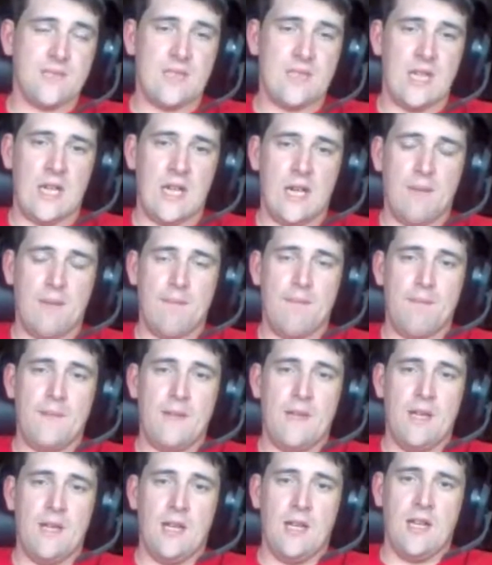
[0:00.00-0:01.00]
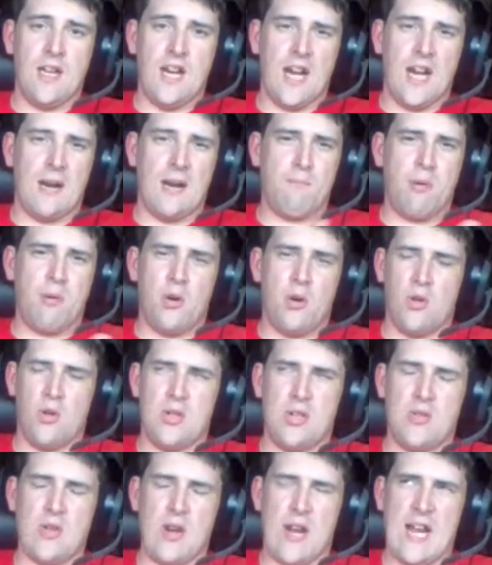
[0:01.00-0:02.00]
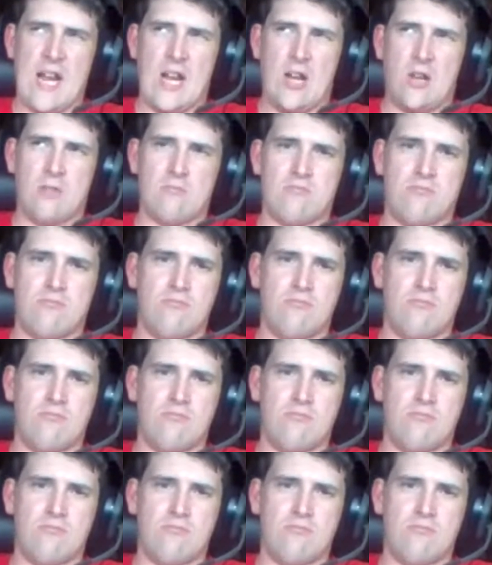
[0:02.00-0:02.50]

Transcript: I'm pulling around